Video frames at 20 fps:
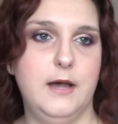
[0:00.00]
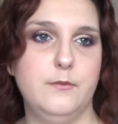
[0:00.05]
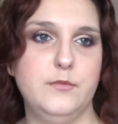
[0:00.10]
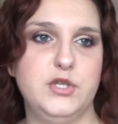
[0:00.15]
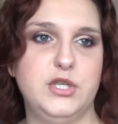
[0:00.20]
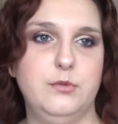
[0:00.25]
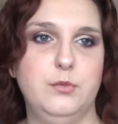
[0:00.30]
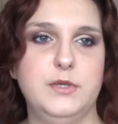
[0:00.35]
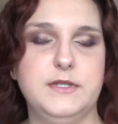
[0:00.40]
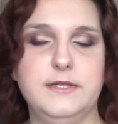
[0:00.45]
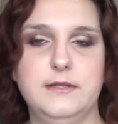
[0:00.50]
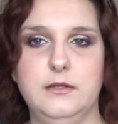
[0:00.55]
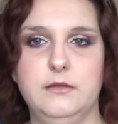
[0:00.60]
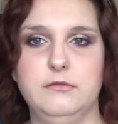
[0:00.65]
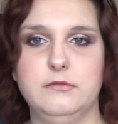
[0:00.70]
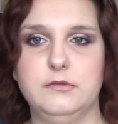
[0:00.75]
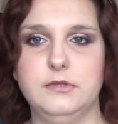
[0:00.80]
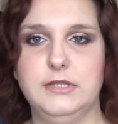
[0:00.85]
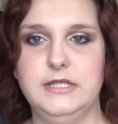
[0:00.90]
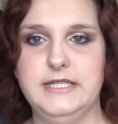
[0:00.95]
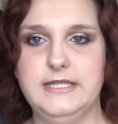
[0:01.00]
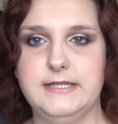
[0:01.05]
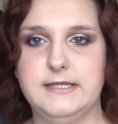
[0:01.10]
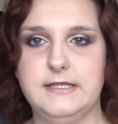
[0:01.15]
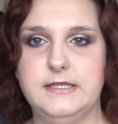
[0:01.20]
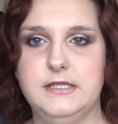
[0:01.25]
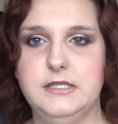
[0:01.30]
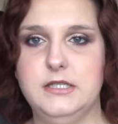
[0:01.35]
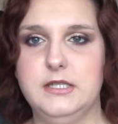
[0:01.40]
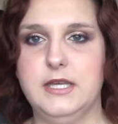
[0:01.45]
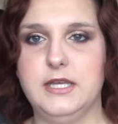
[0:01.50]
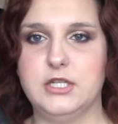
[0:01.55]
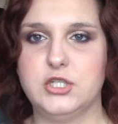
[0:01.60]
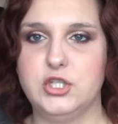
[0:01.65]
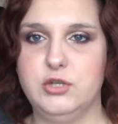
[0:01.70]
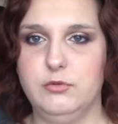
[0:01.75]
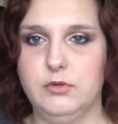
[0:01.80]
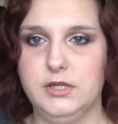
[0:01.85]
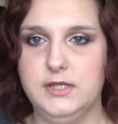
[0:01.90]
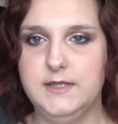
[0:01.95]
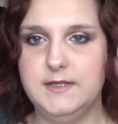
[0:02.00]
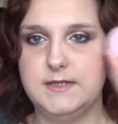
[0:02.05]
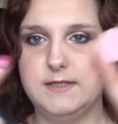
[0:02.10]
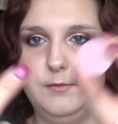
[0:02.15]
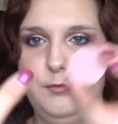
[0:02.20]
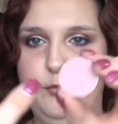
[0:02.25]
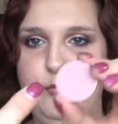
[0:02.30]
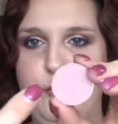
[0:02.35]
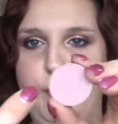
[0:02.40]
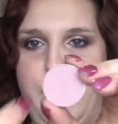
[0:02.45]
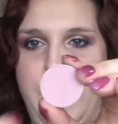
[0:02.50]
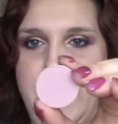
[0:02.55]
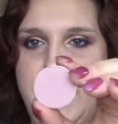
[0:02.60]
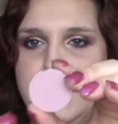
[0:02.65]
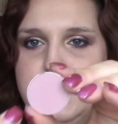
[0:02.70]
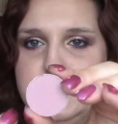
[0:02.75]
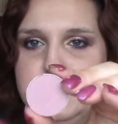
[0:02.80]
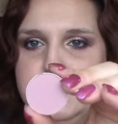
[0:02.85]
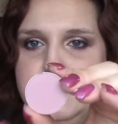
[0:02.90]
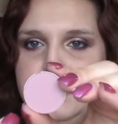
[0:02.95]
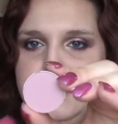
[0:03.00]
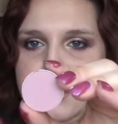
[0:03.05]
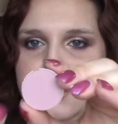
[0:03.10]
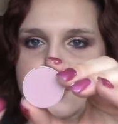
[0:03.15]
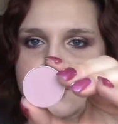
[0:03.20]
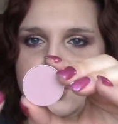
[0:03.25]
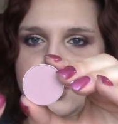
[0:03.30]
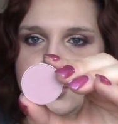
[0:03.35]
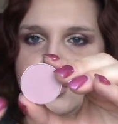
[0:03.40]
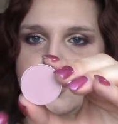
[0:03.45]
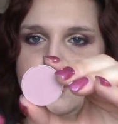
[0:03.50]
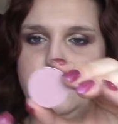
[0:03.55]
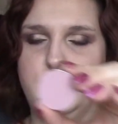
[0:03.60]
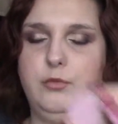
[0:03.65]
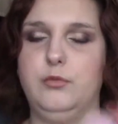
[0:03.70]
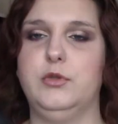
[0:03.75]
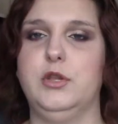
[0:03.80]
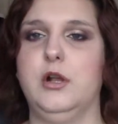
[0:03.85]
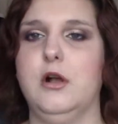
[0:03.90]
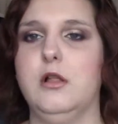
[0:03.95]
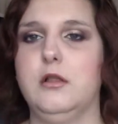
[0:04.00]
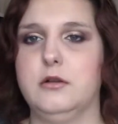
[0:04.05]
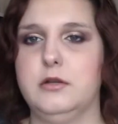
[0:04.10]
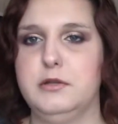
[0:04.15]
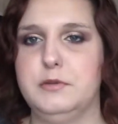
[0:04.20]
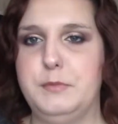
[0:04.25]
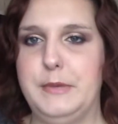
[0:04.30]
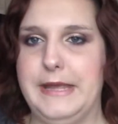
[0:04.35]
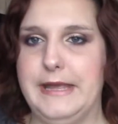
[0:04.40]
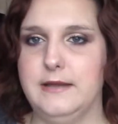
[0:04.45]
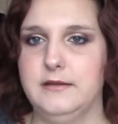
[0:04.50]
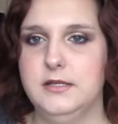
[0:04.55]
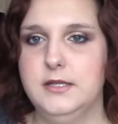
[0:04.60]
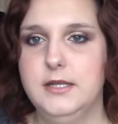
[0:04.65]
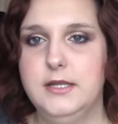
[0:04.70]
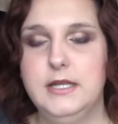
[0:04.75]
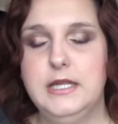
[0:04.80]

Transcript: She recently released, she released pans, you know, she showed the color in the pan